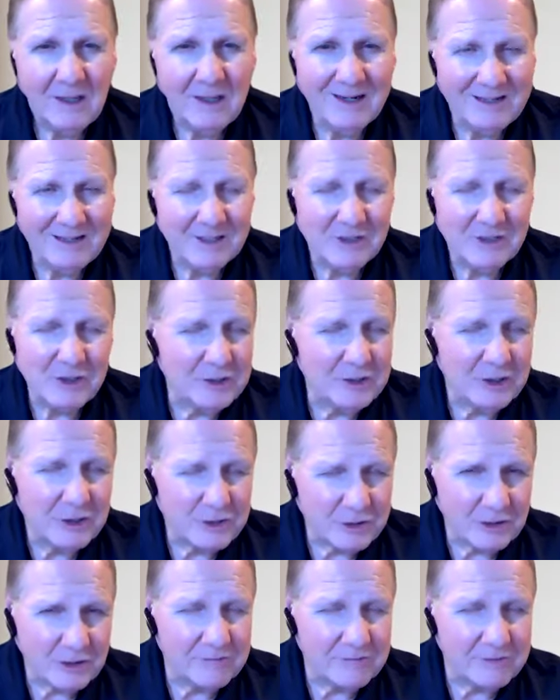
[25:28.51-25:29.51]
in addition
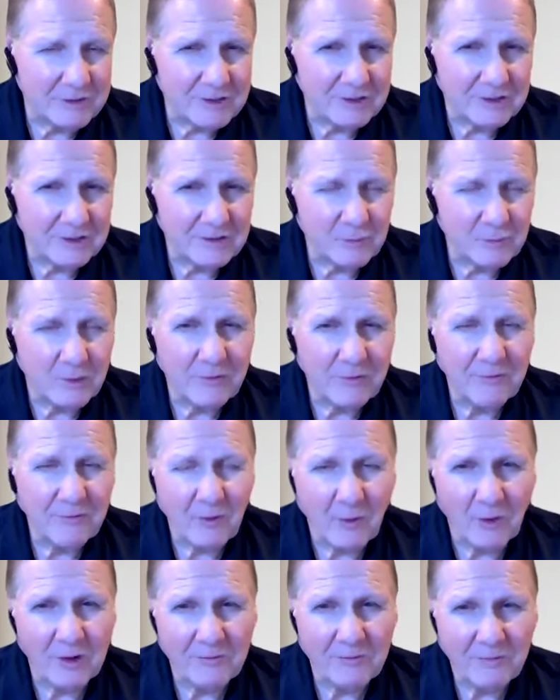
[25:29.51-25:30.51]
to services
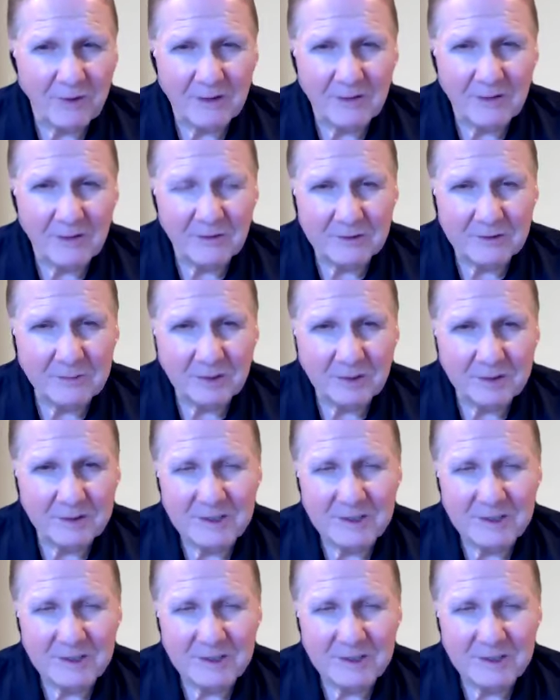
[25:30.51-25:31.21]
with foreign vendors,